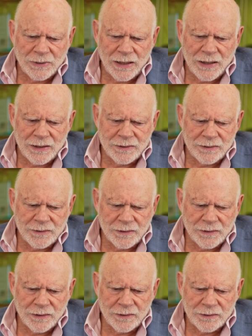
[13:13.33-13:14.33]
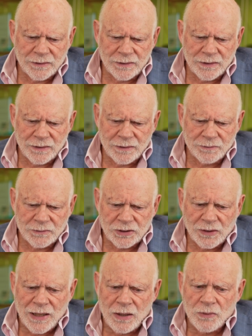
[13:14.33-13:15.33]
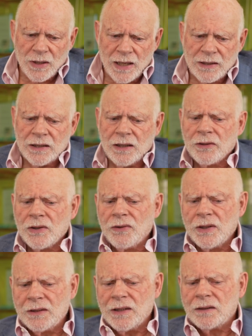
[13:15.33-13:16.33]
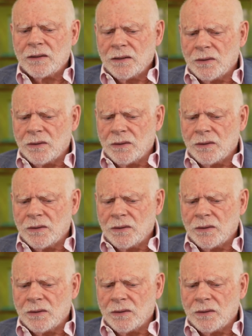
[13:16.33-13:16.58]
And the other thing that